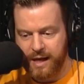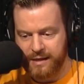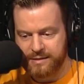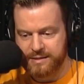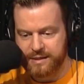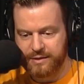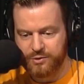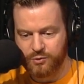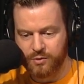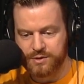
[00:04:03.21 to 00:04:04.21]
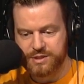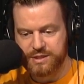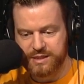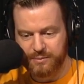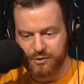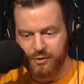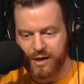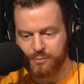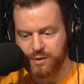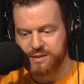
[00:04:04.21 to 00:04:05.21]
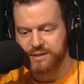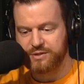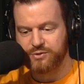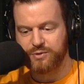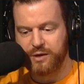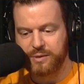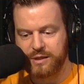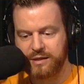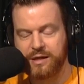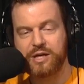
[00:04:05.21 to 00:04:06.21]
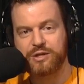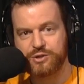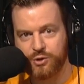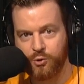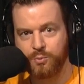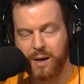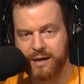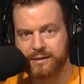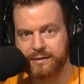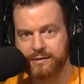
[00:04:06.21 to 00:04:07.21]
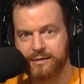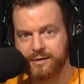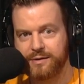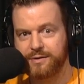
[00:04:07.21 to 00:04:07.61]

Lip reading: Has endorsed Democrat presidential nominee Joe Biden,